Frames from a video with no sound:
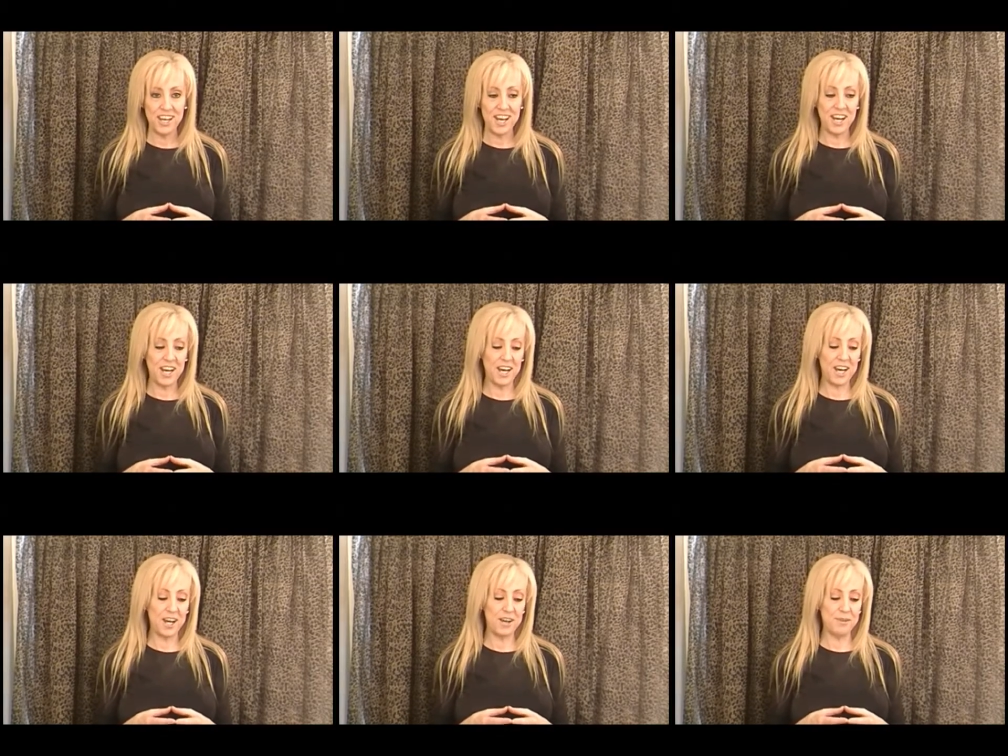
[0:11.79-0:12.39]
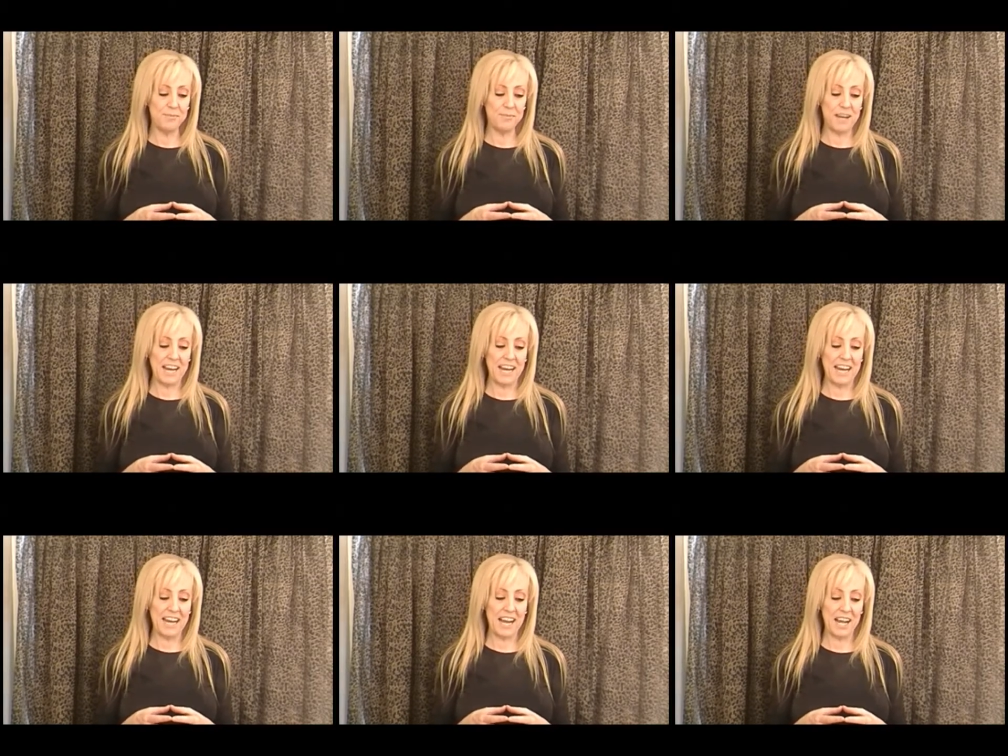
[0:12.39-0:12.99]
Uh,
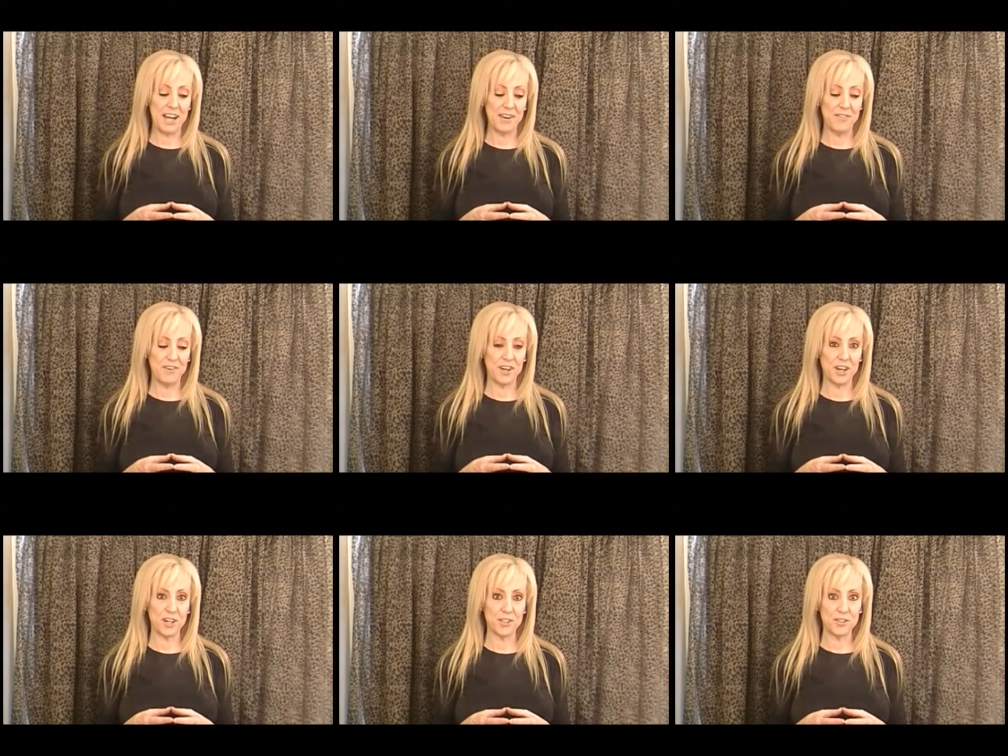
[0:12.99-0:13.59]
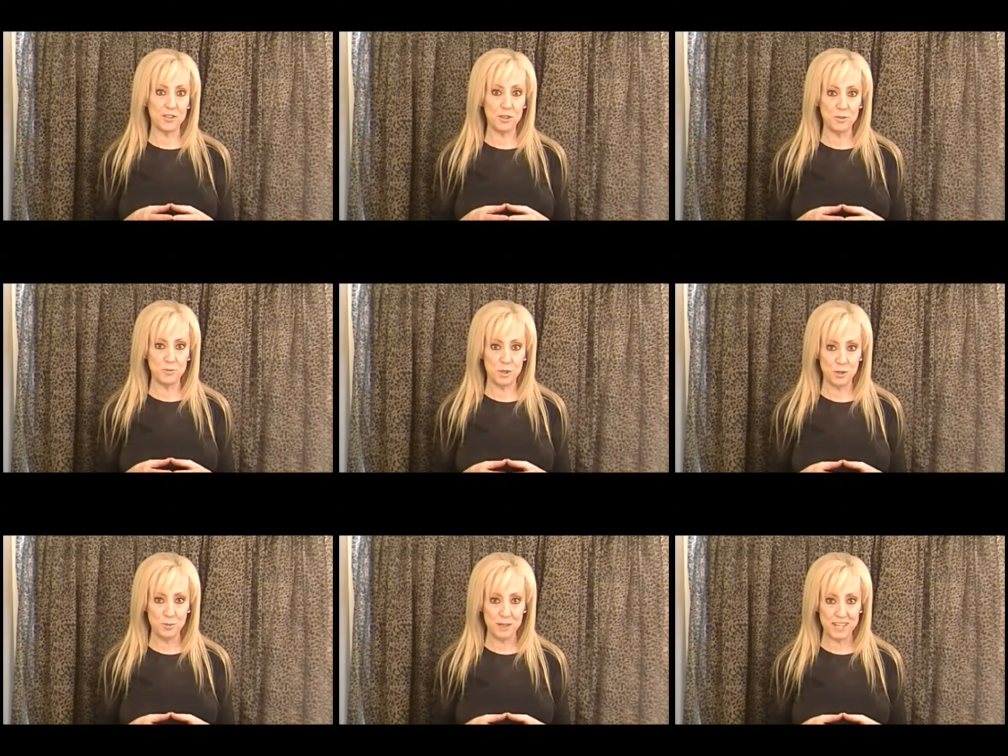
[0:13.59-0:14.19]
may have uh, consumed
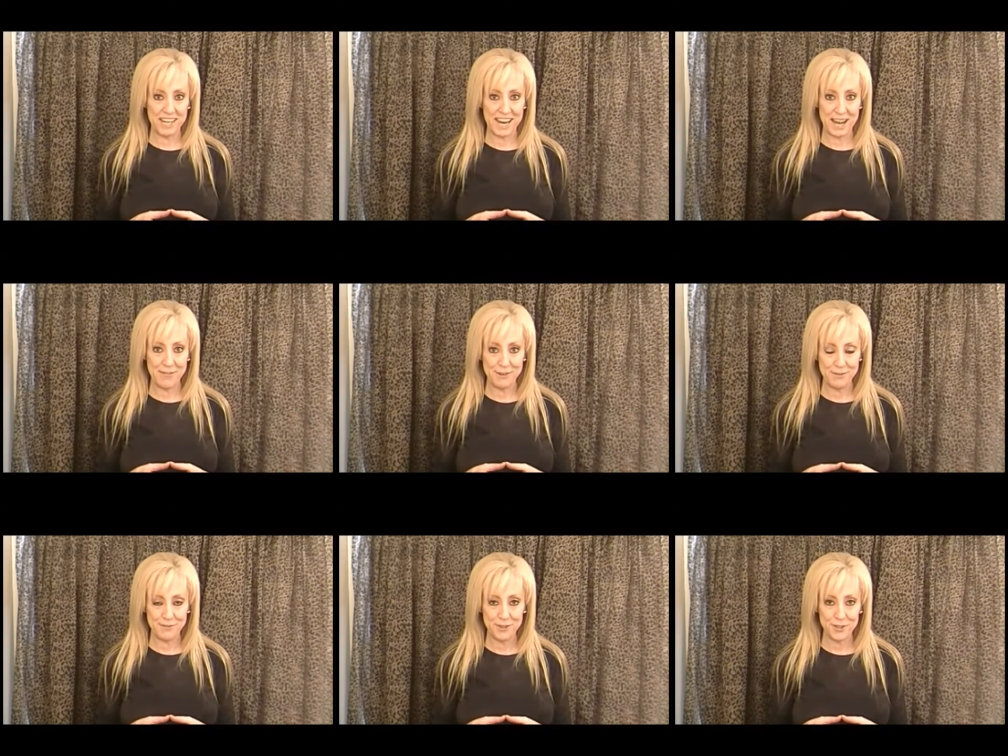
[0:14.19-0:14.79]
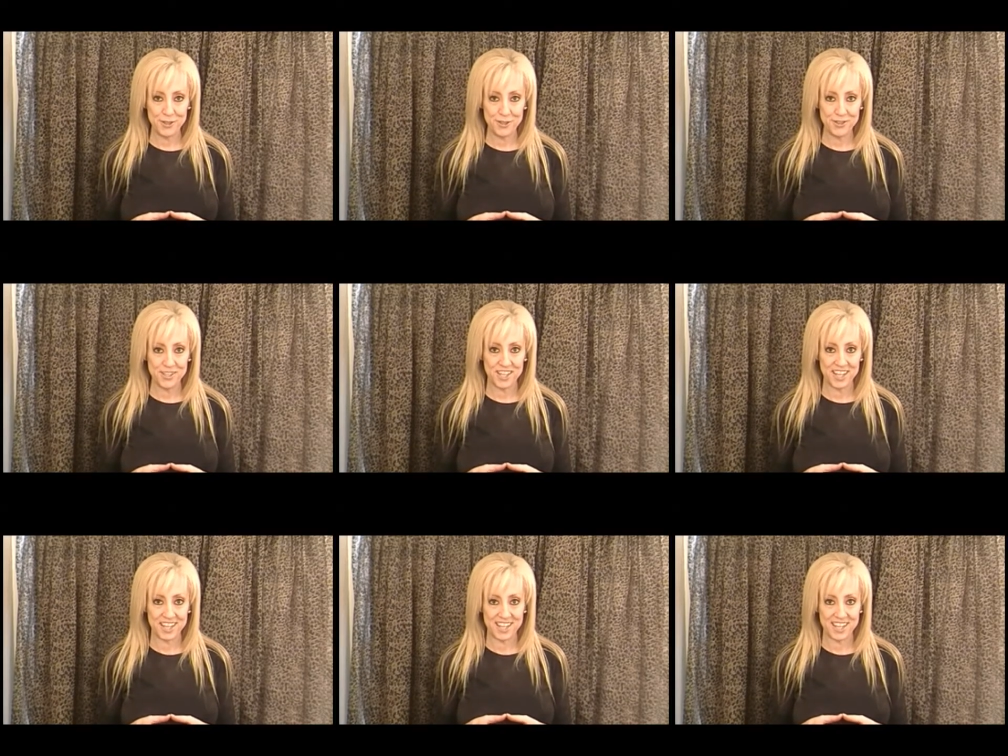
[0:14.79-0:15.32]
too many heavy foods.